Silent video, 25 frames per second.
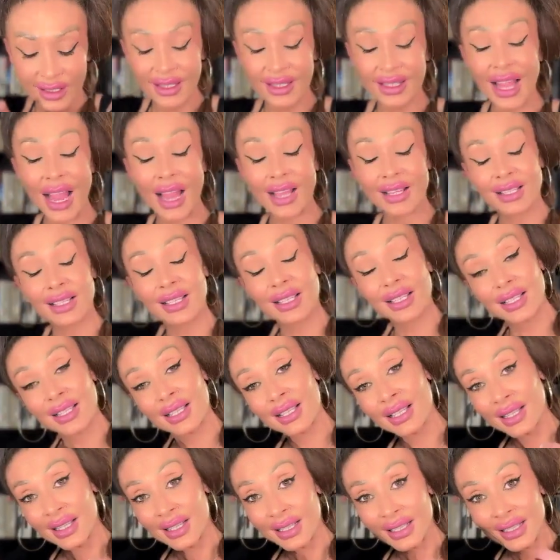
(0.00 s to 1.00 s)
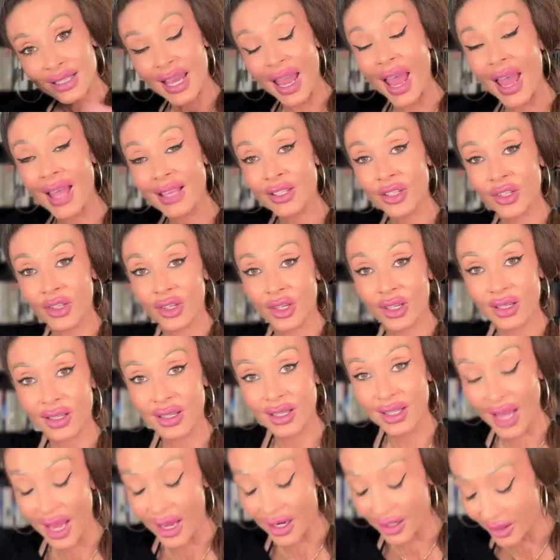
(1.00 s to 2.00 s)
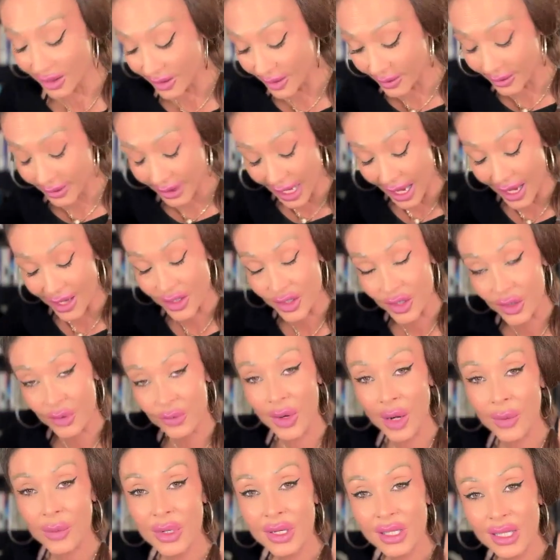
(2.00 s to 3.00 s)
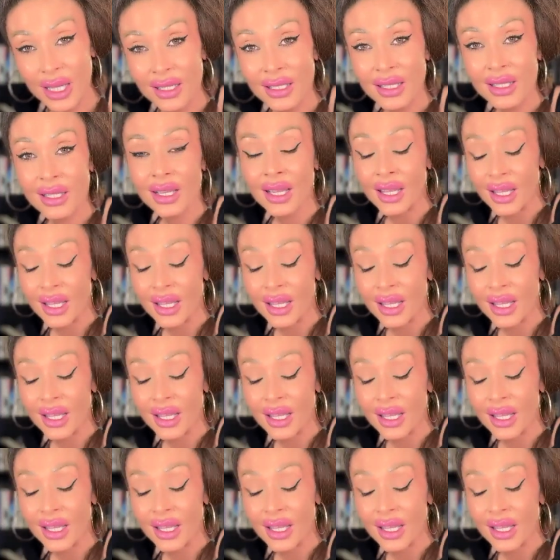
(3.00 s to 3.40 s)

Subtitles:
that's Cancer. Cancer represents